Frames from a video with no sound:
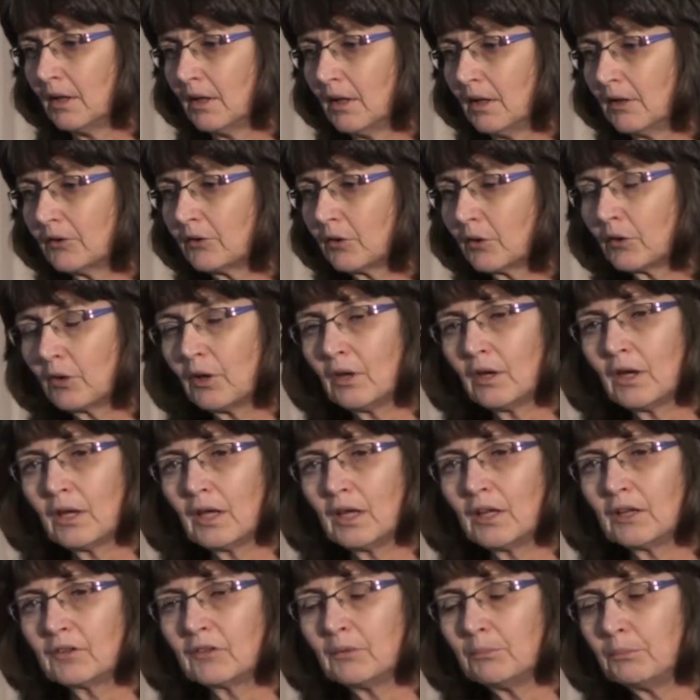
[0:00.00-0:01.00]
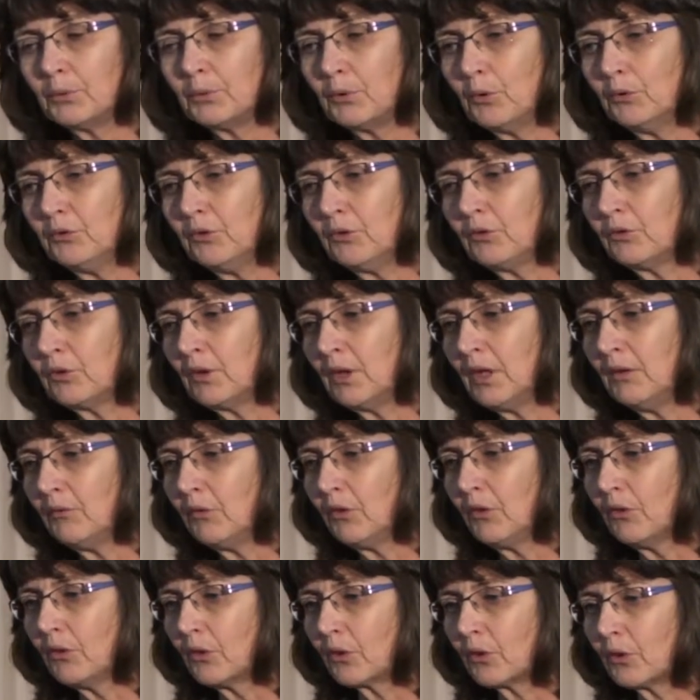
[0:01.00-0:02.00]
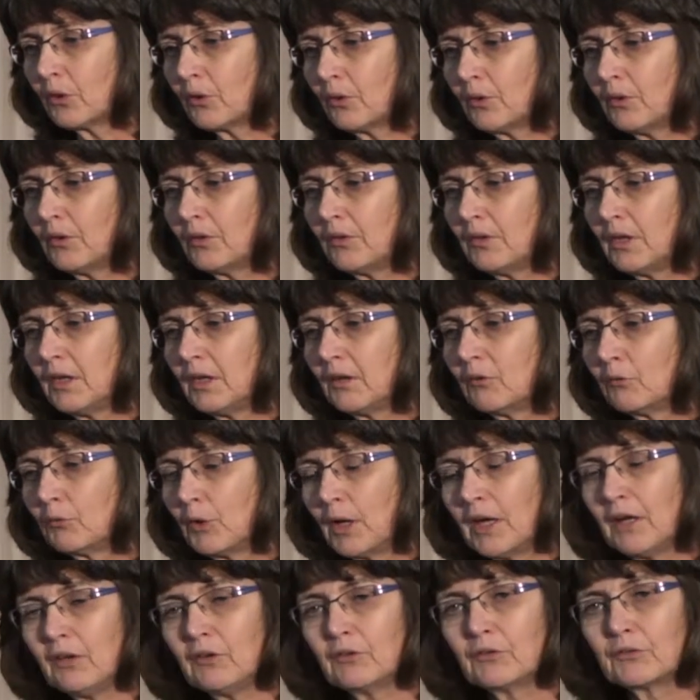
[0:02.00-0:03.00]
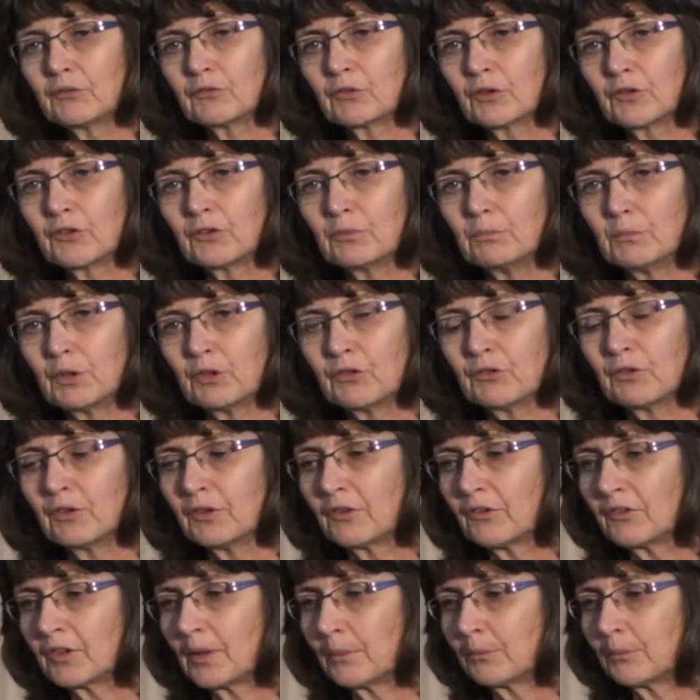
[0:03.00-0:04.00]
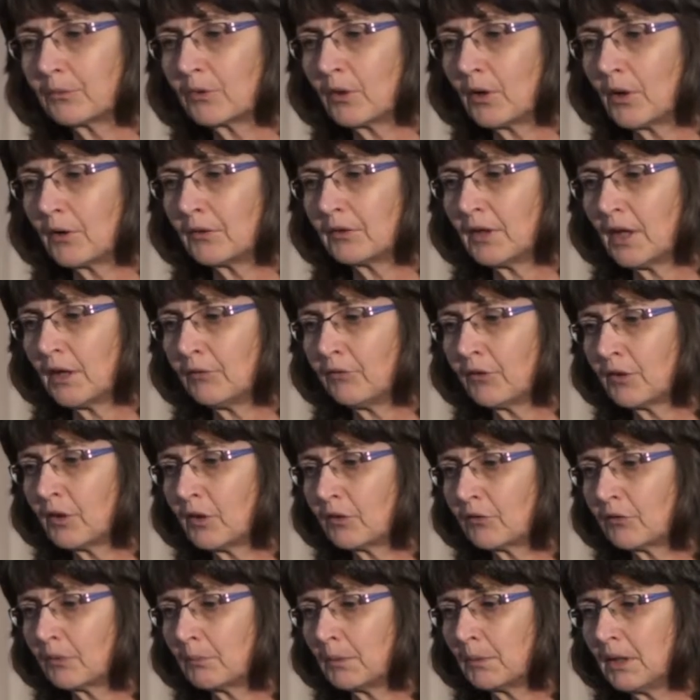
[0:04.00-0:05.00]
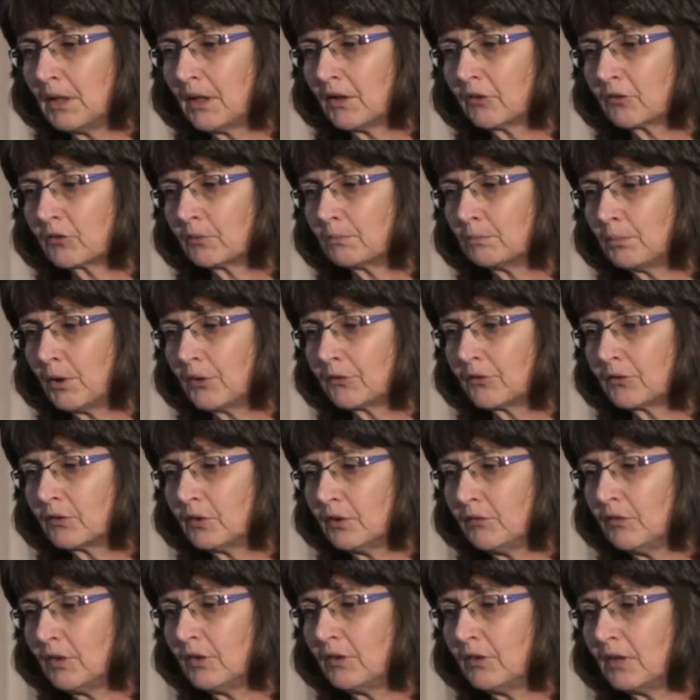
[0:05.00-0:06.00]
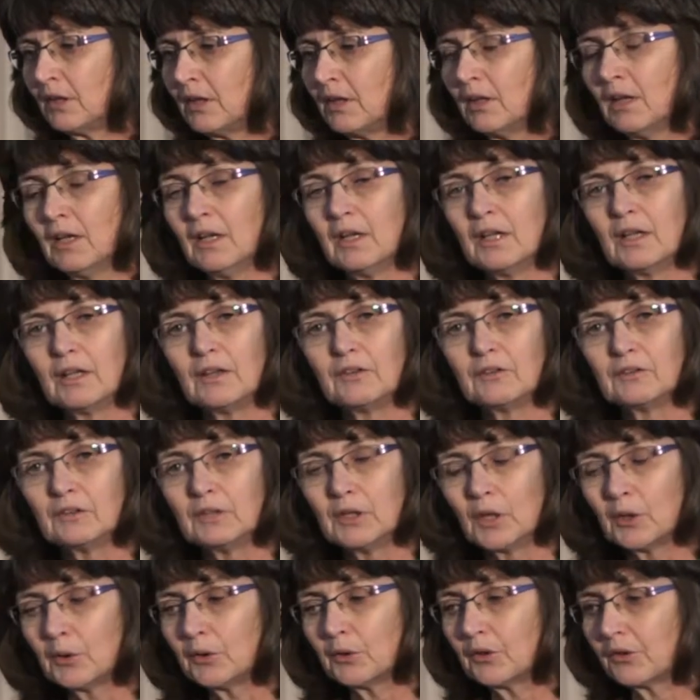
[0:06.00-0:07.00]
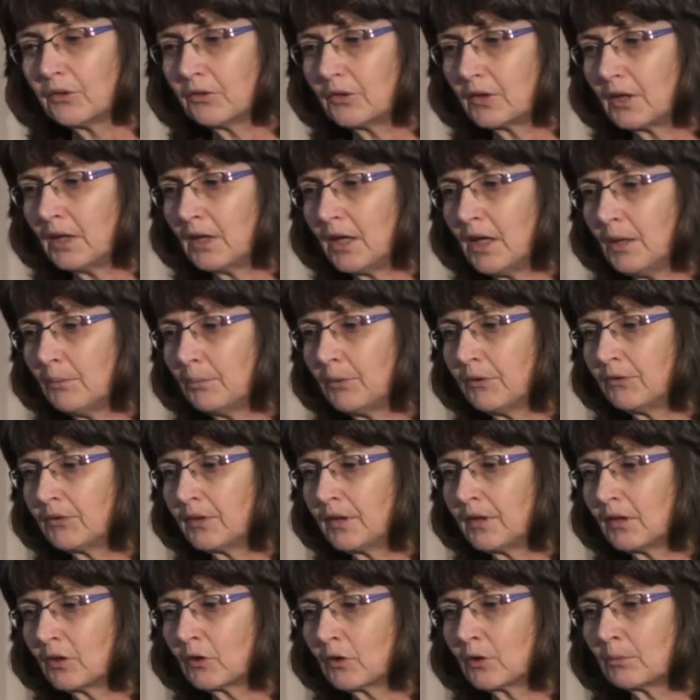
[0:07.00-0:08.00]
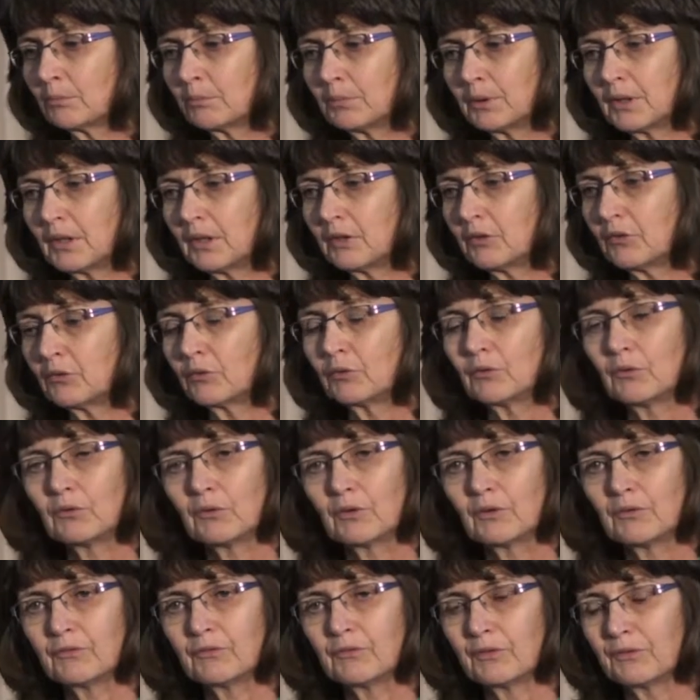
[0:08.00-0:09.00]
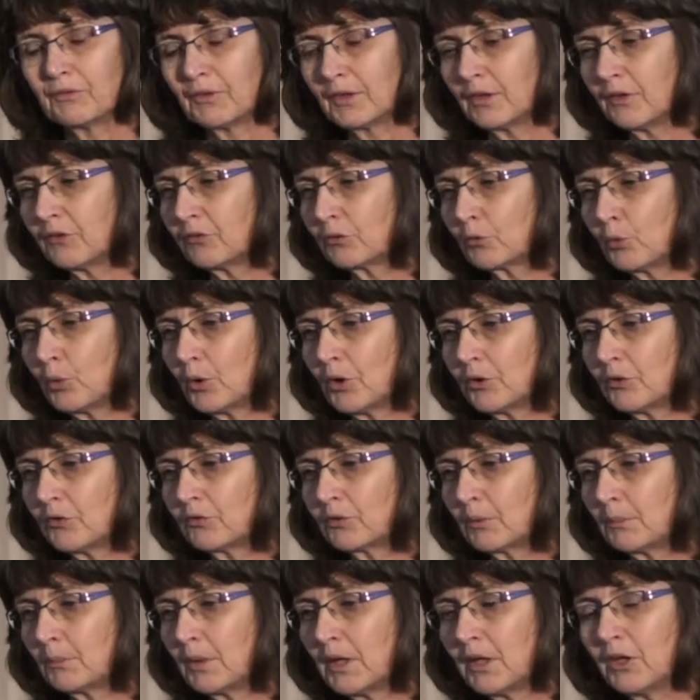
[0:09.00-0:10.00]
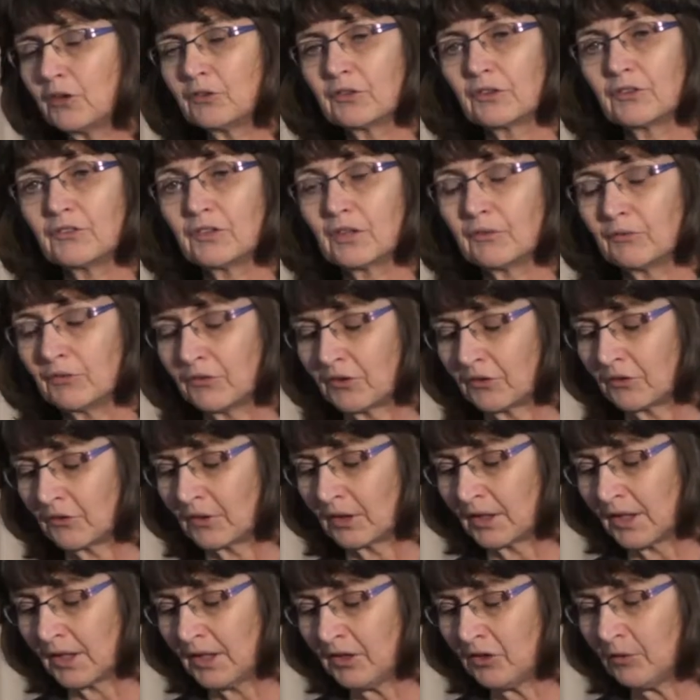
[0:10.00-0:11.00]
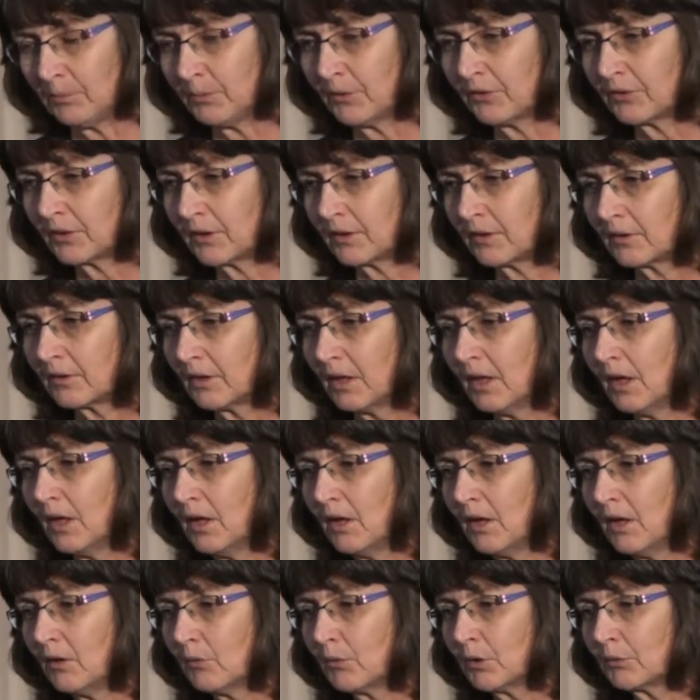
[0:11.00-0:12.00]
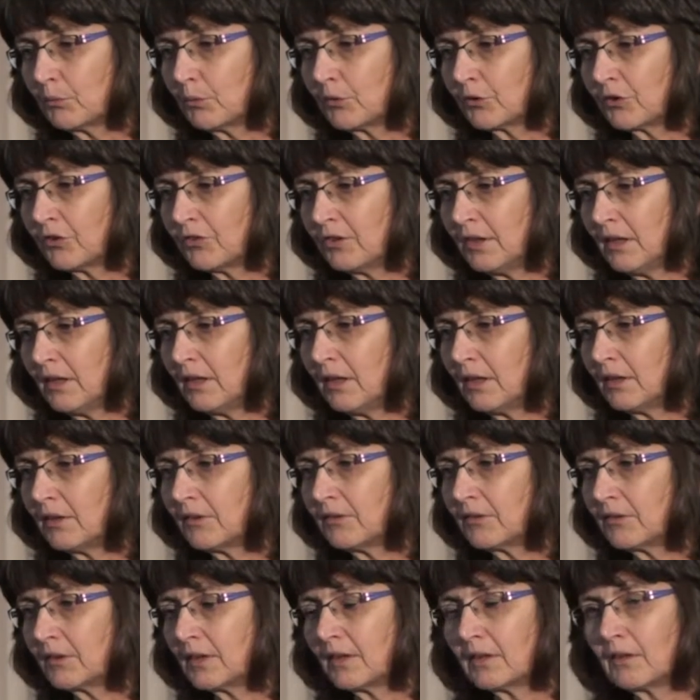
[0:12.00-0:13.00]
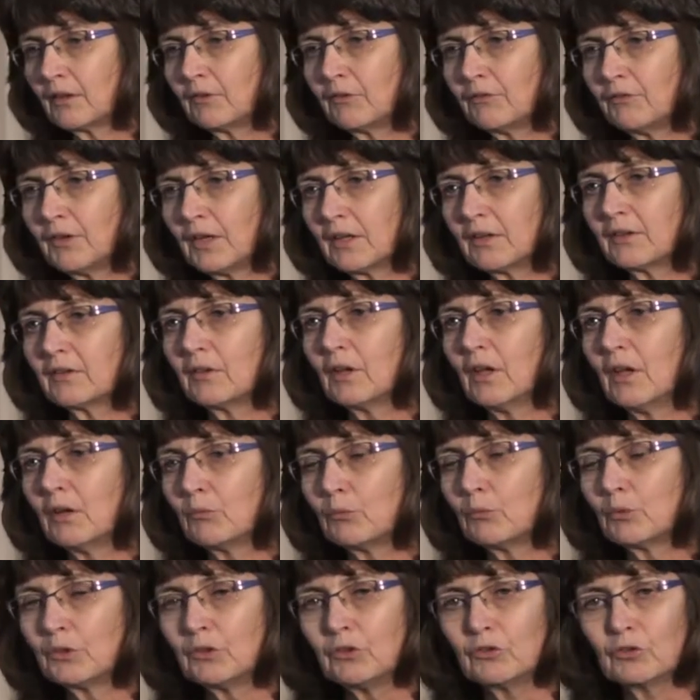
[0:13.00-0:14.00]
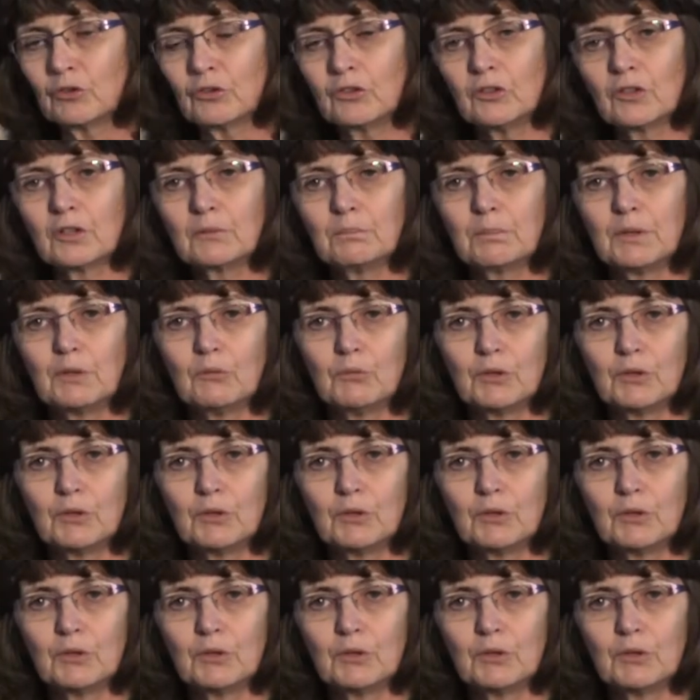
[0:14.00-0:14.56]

So it's important, even though the rate of transmission in sub-Saharan Africa from and positivity is low at 38% compared to figures quoted from Asia at 70 to 90%, what we see is that, in fact, we should not be